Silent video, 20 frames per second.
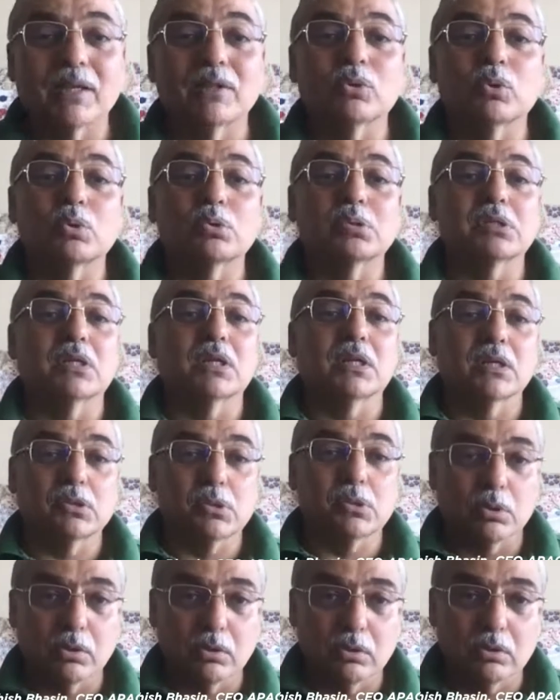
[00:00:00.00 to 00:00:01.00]
in those days,
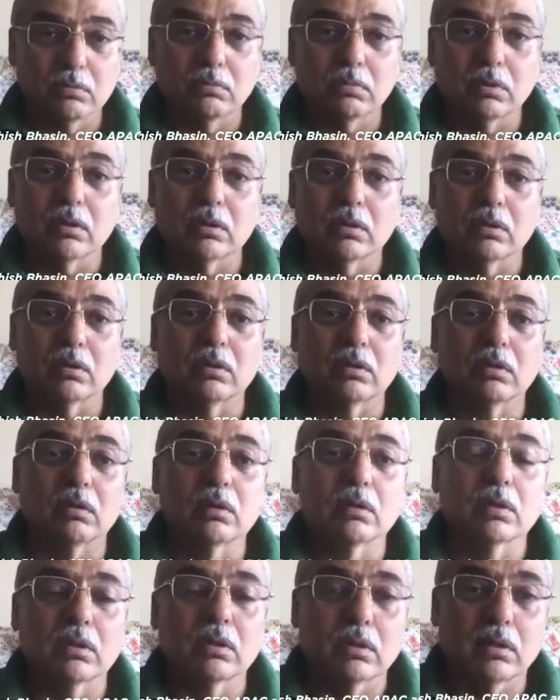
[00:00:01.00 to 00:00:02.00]
or
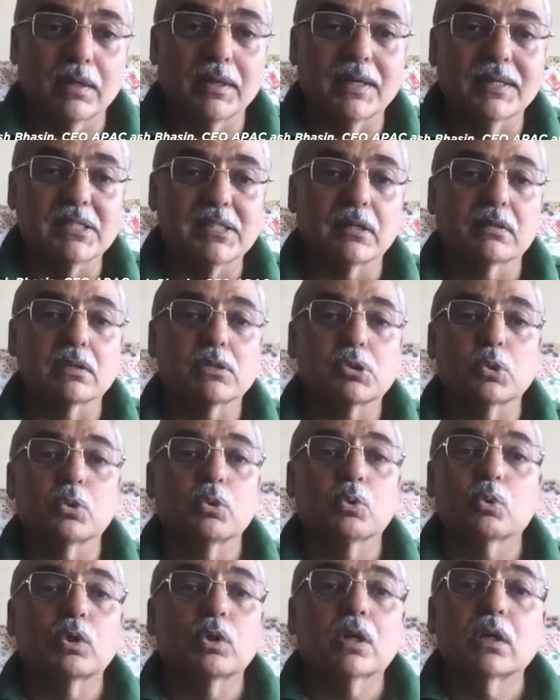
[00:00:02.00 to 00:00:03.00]
etc. So you
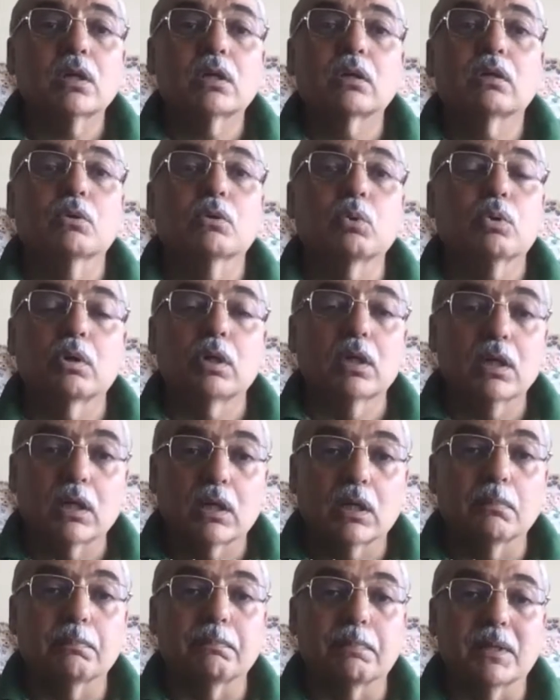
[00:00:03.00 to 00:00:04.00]
couldn't
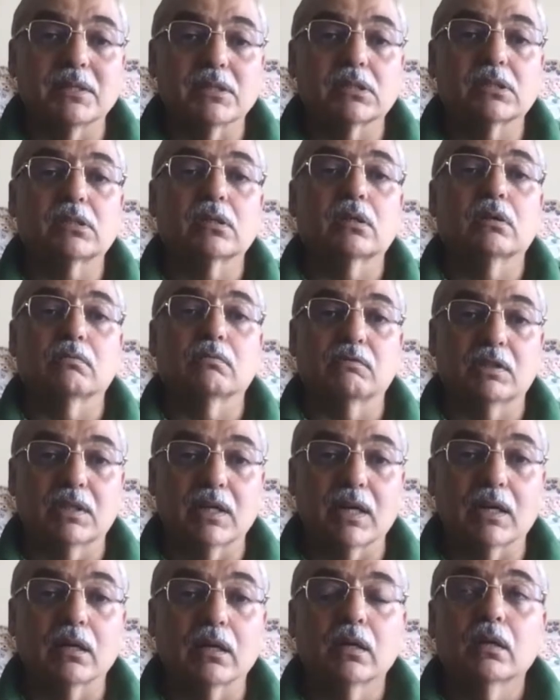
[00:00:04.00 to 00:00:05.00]
keep pace with
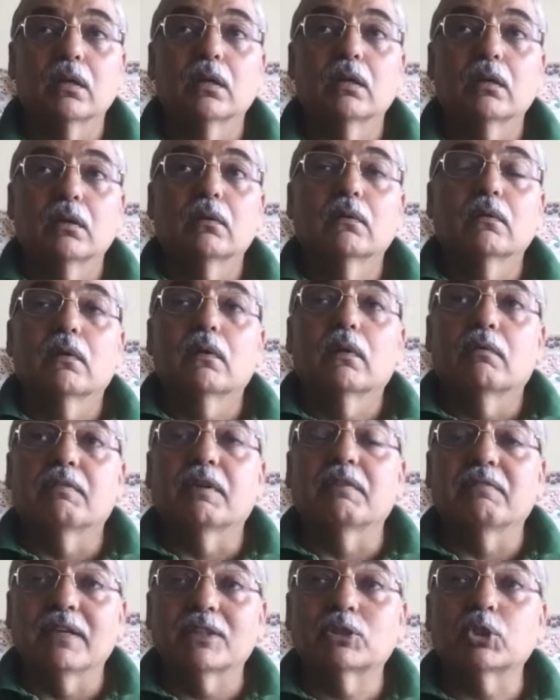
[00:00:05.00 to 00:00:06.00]
that.
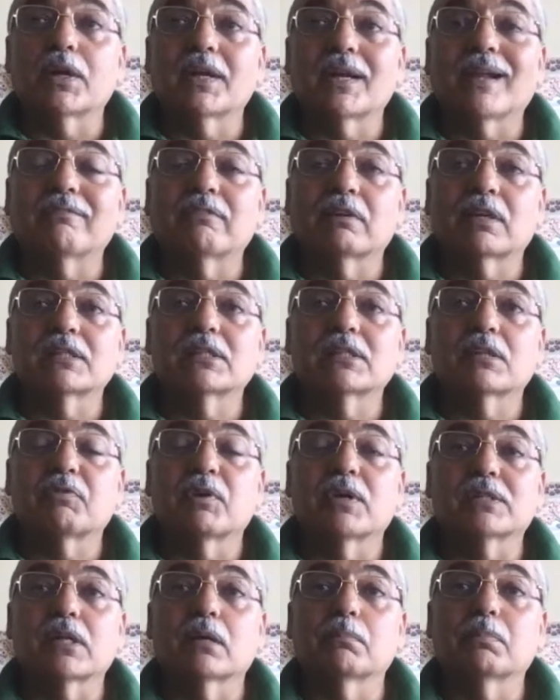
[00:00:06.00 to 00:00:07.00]
When we joined advertising, for
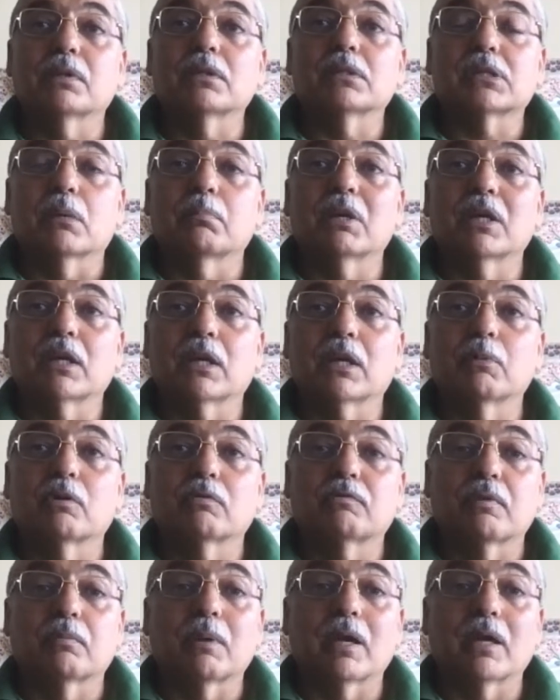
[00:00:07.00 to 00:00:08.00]
example, somebody came out
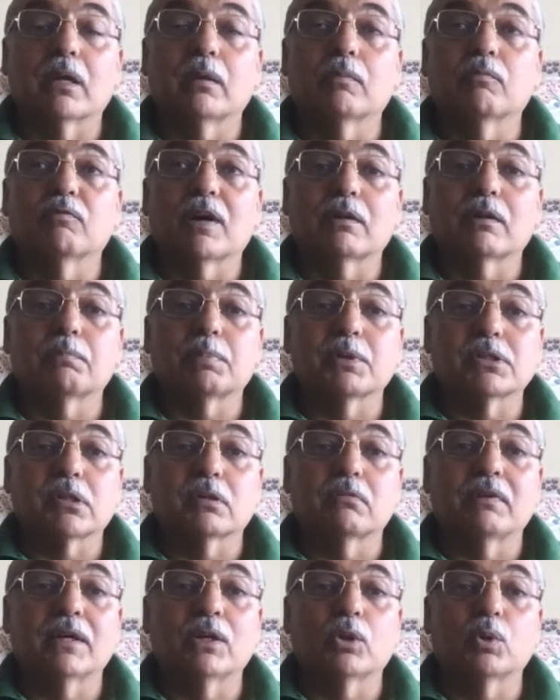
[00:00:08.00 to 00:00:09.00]
from IIM, one person
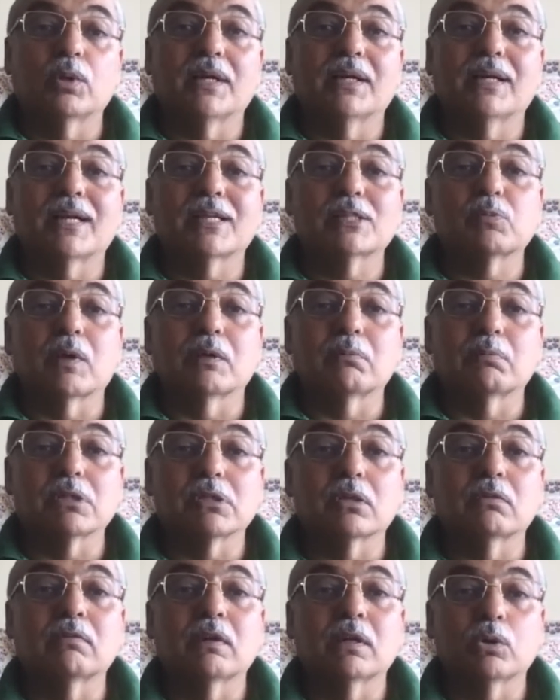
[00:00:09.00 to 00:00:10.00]
went to Lintas, one
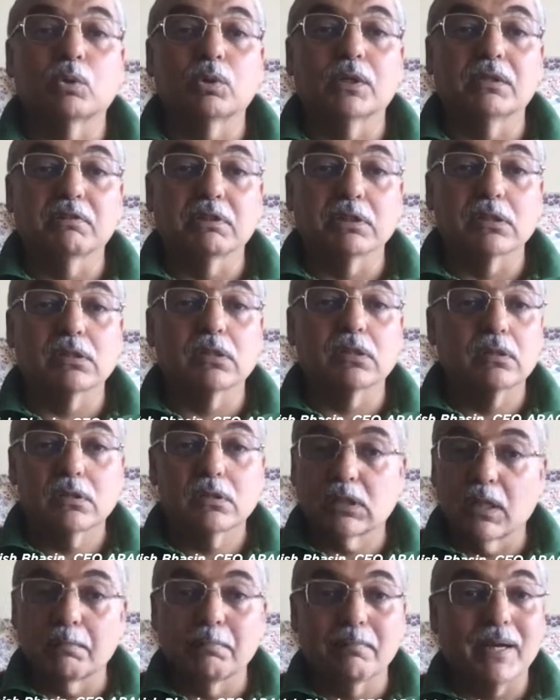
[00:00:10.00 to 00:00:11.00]
person went to Levers.
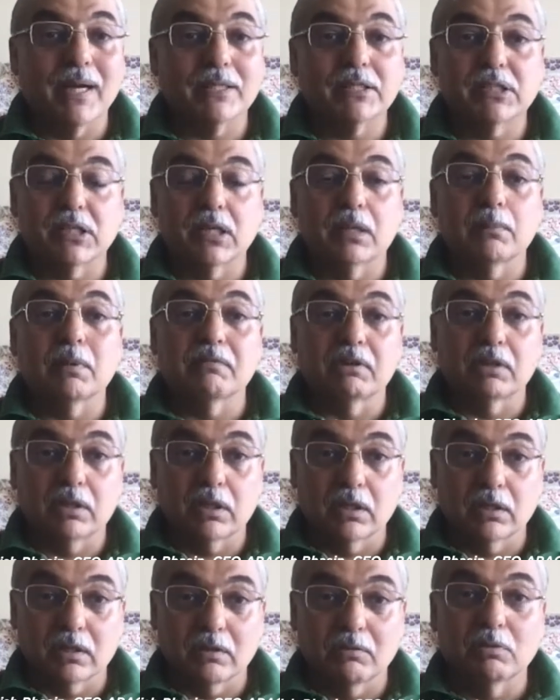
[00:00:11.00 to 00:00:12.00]
Same batch, same
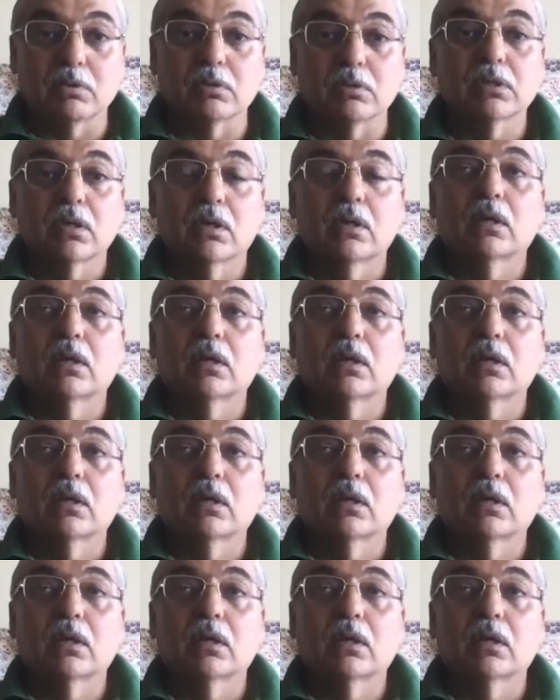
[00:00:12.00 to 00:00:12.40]
everything. There were